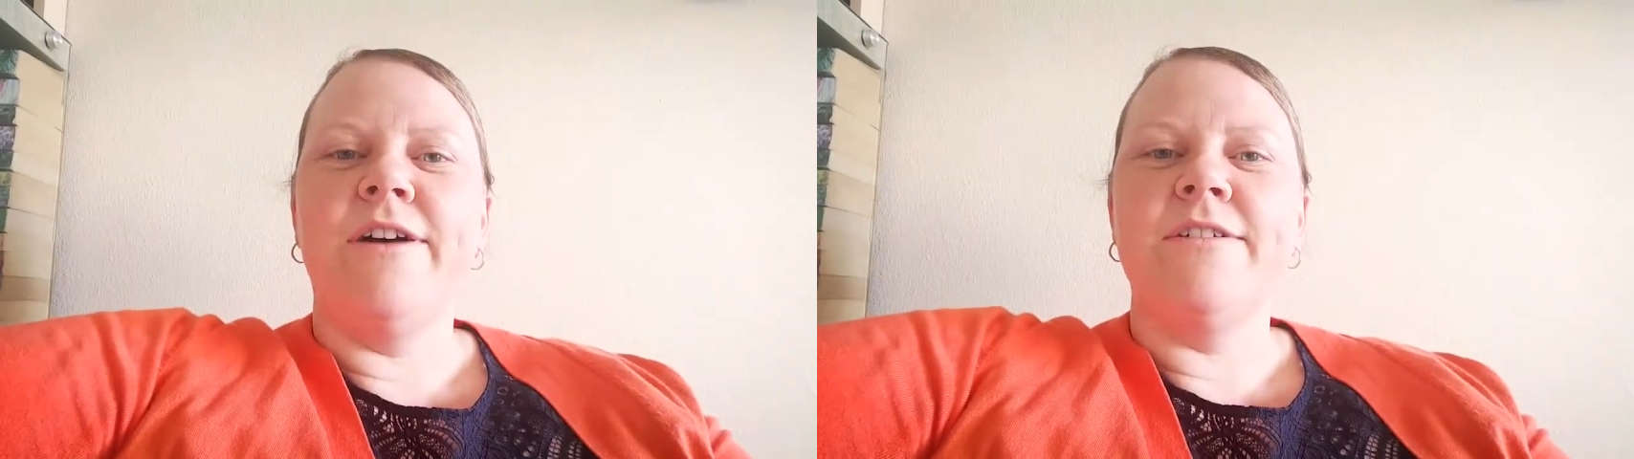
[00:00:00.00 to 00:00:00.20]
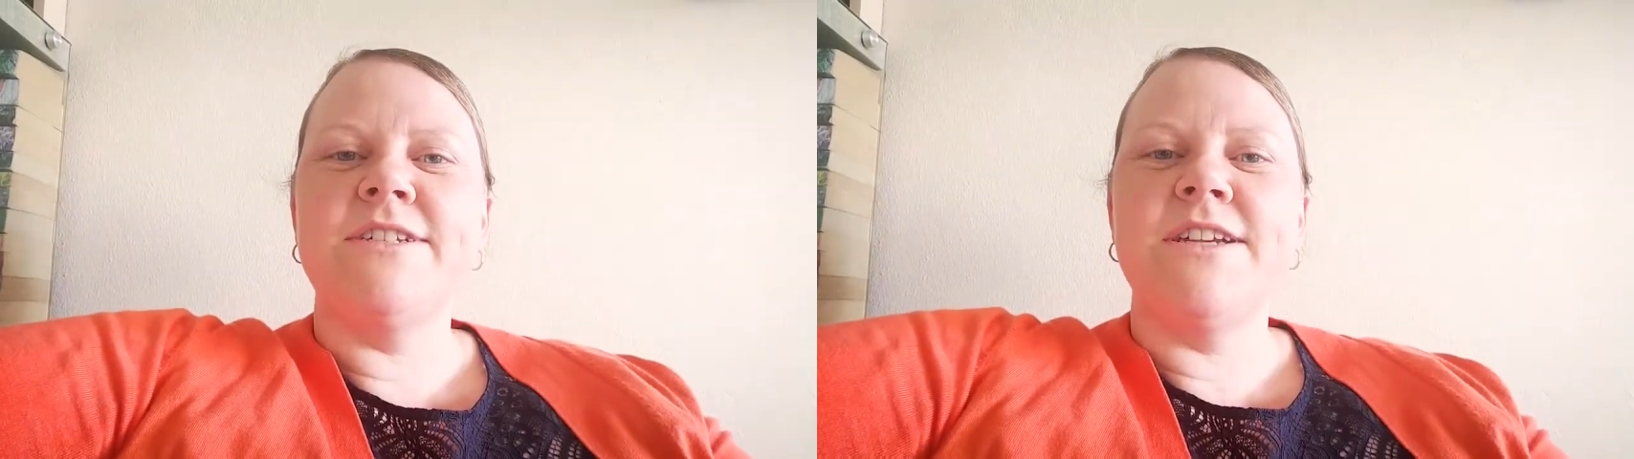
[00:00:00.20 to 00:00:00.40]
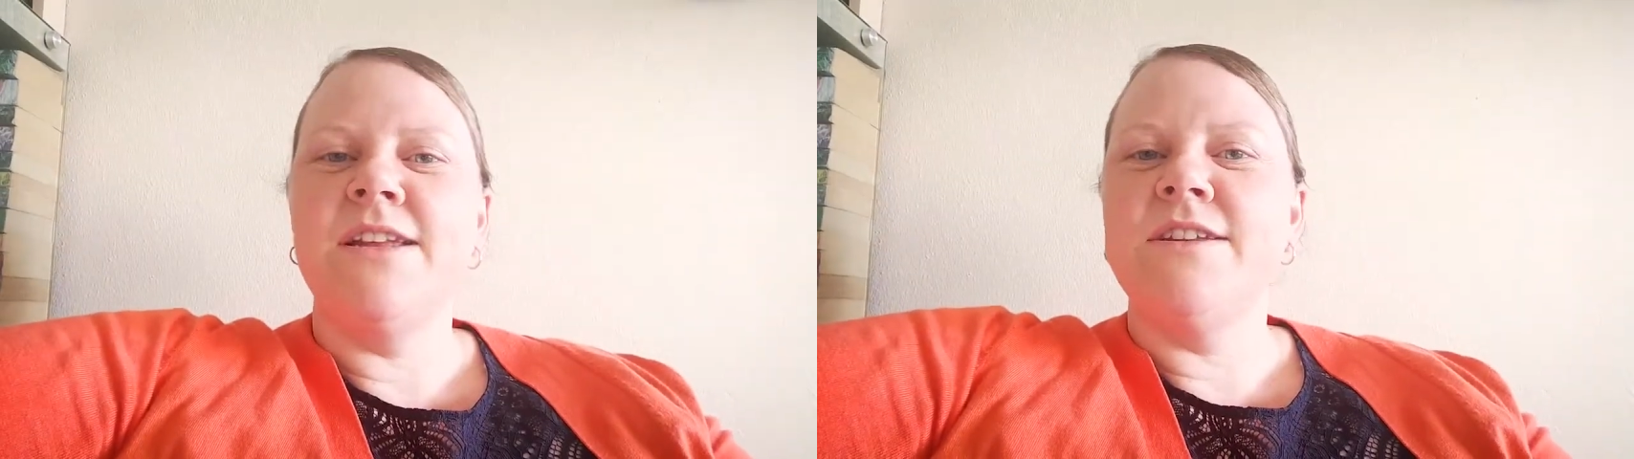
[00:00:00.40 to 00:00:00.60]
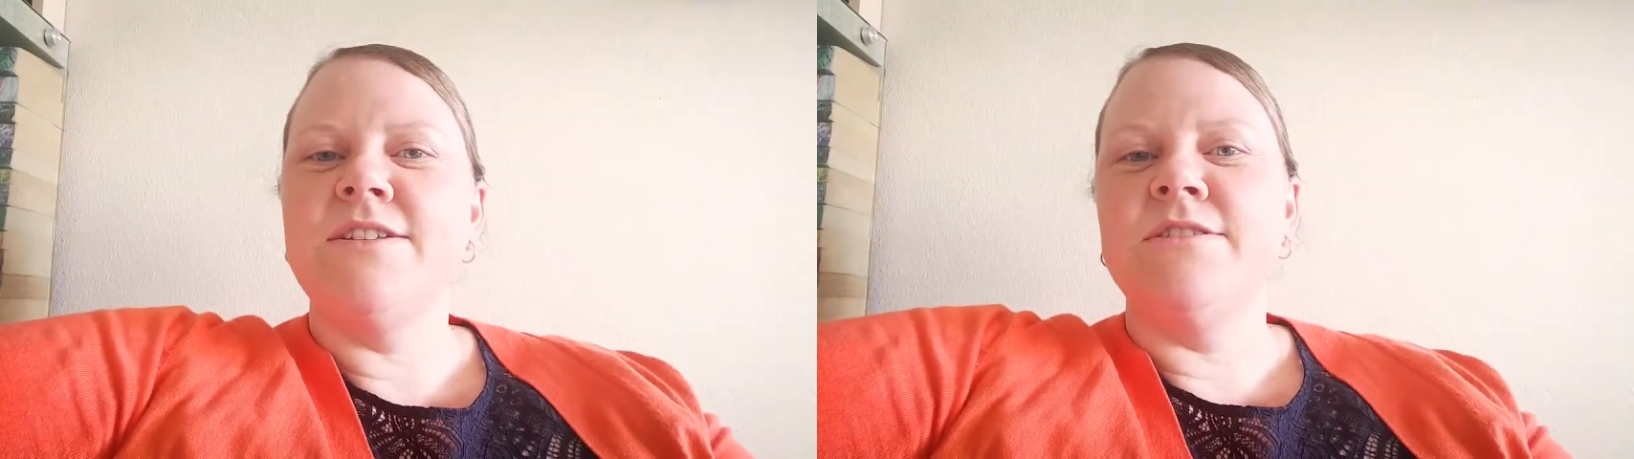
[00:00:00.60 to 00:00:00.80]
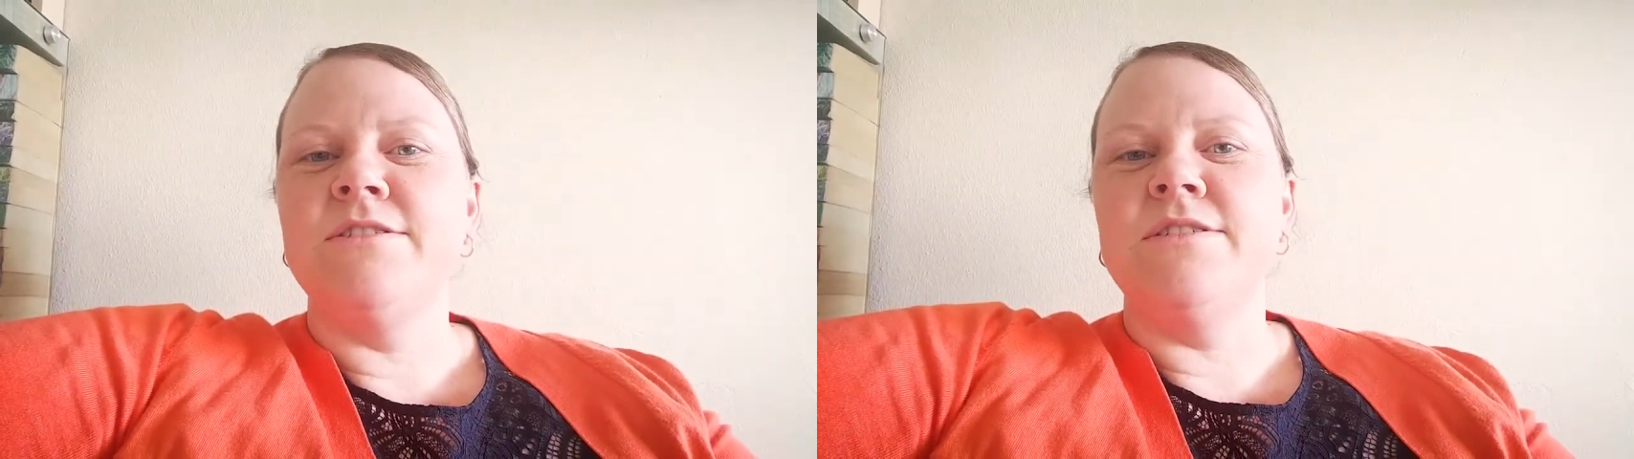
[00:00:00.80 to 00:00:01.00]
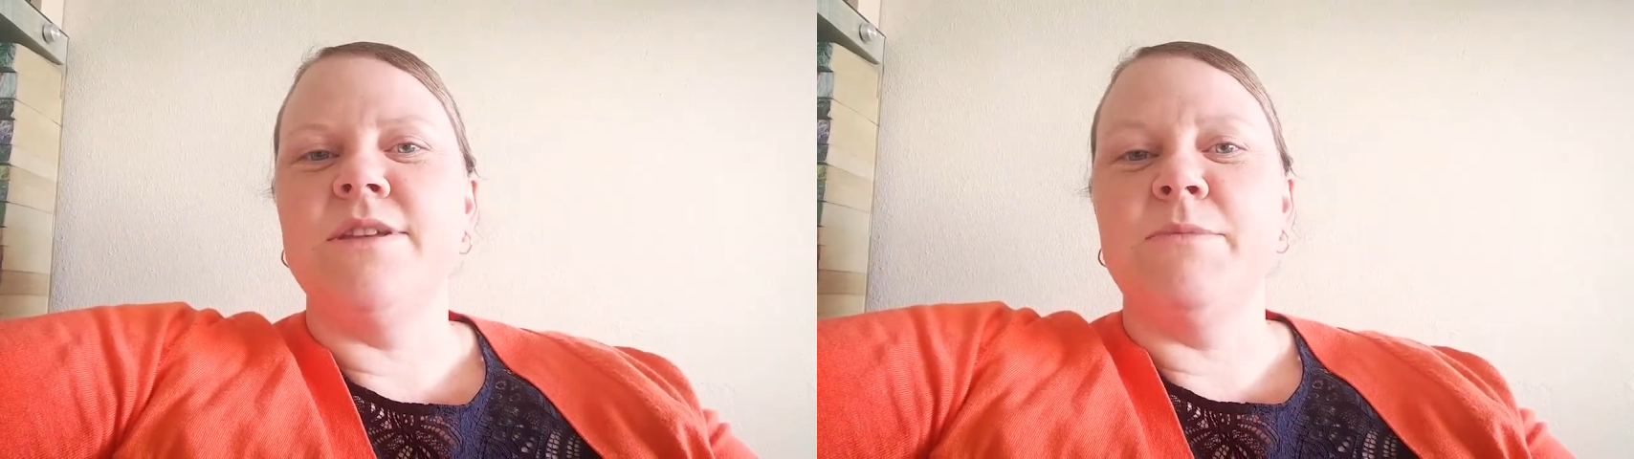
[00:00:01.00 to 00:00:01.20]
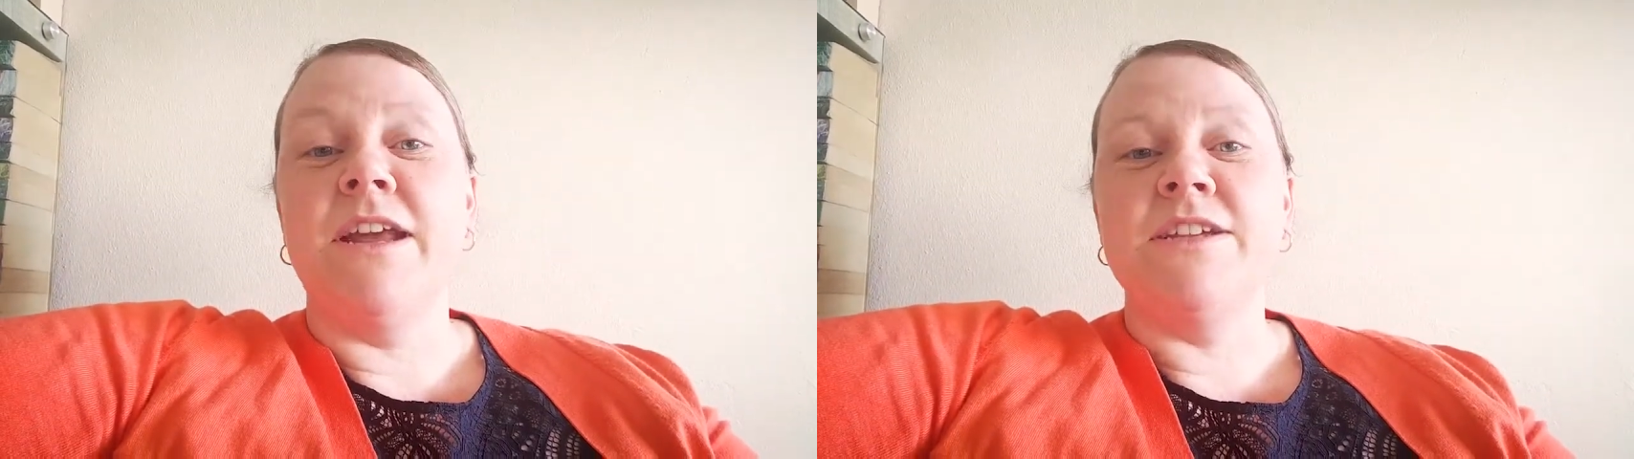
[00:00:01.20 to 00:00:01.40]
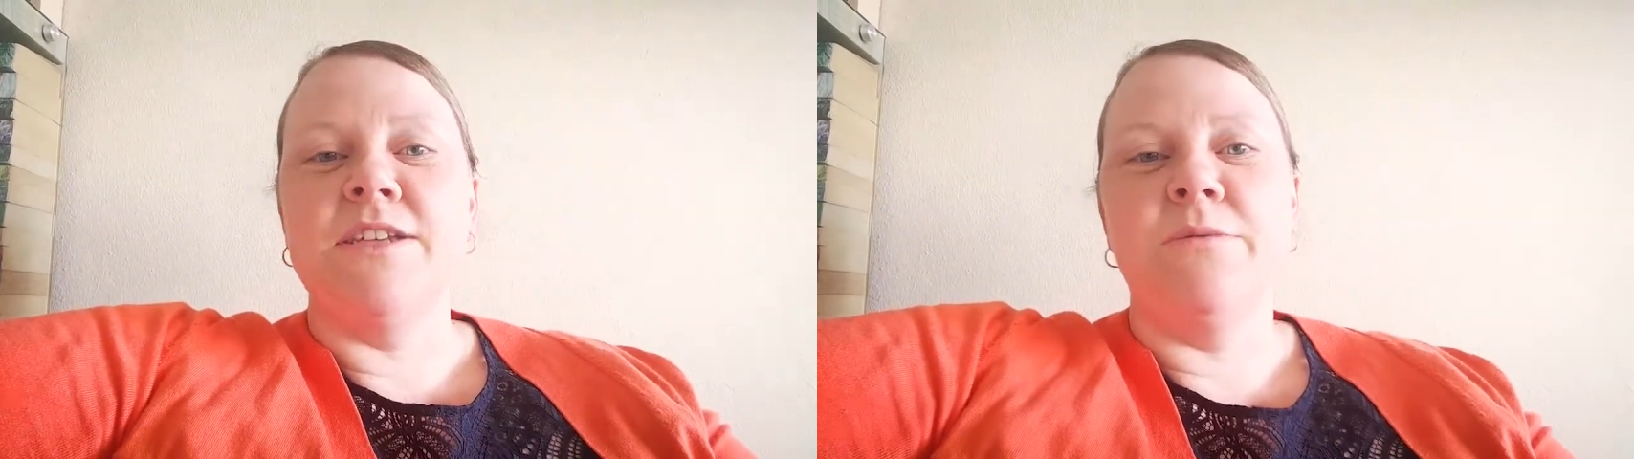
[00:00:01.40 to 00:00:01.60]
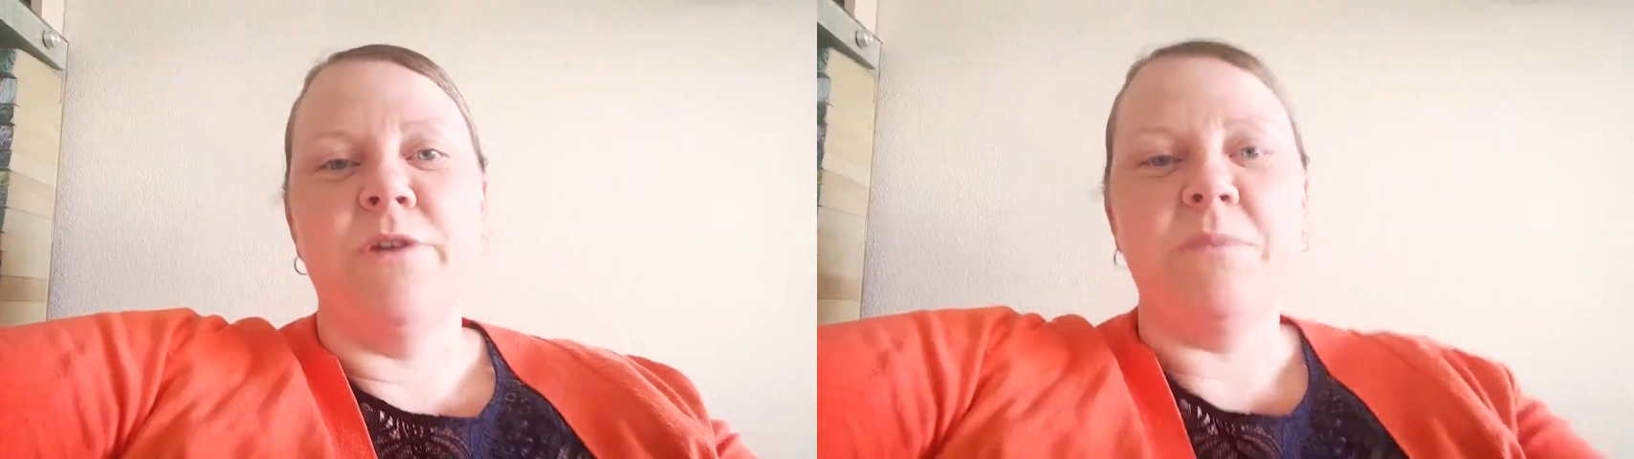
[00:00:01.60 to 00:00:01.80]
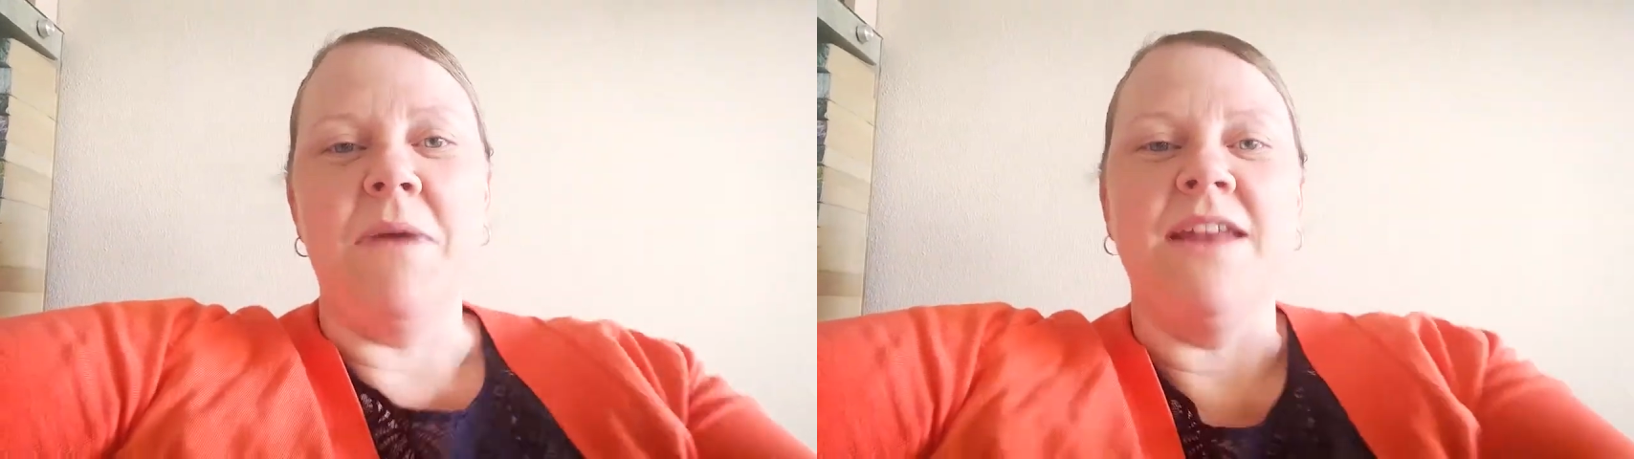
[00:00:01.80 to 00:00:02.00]
I was chatting to someone, actually a
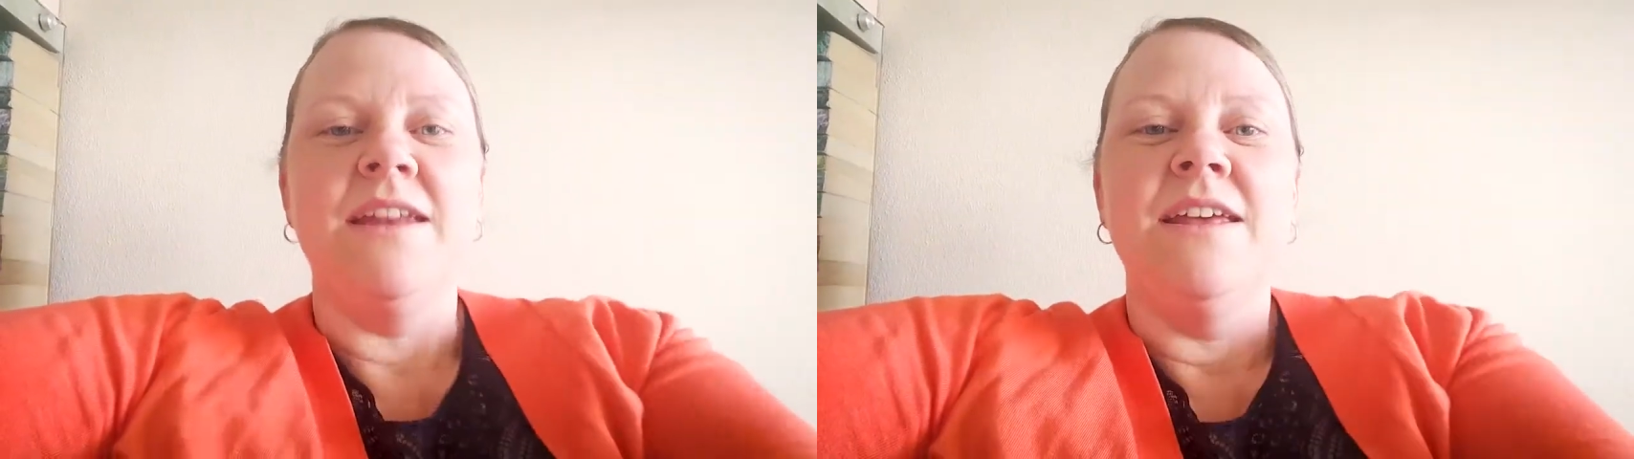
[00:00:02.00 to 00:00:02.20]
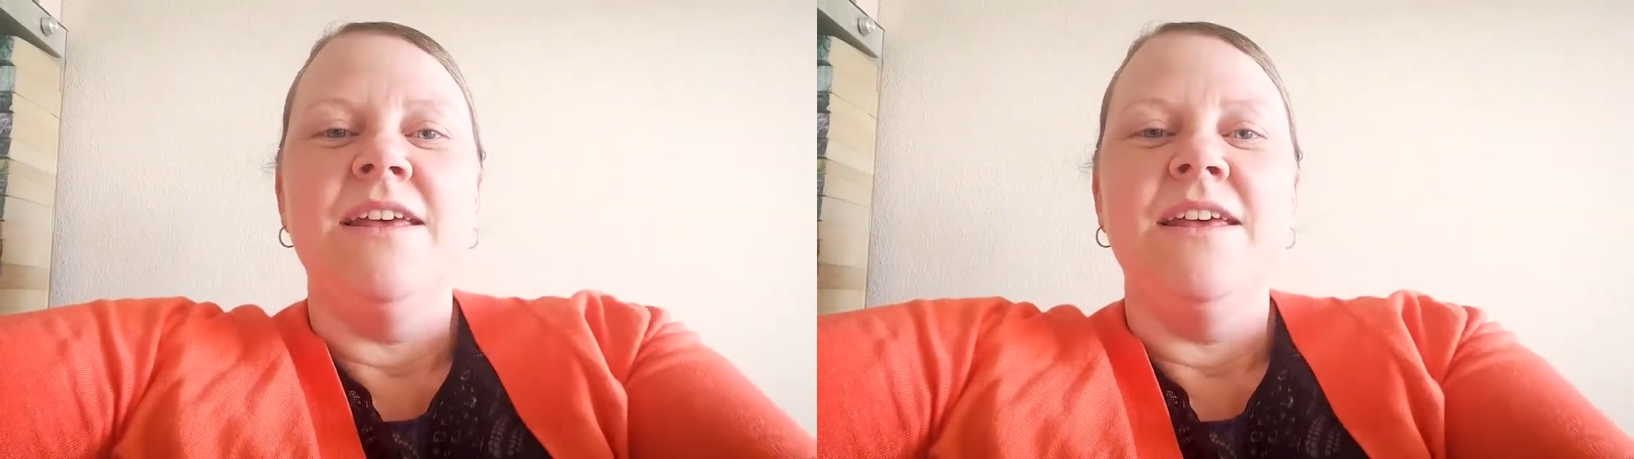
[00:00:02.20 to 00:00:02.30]
workmate,